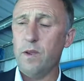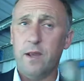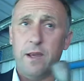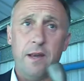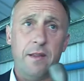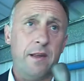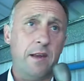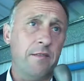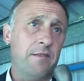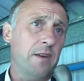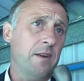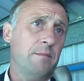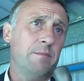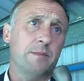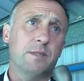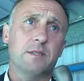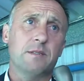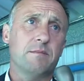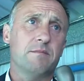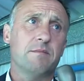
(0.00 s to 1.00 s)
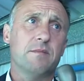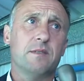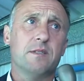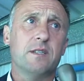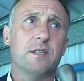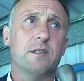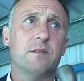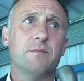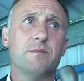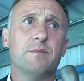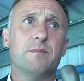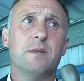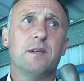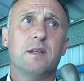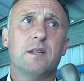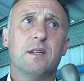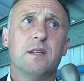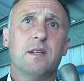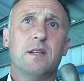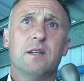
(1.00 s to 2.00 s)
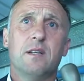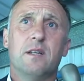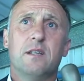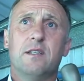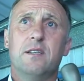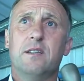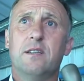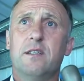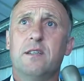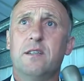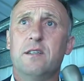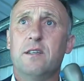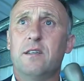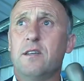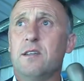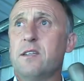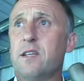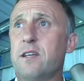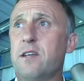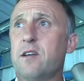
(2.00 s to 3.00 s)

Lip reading: Yeah, they have, yeah. But, you know, so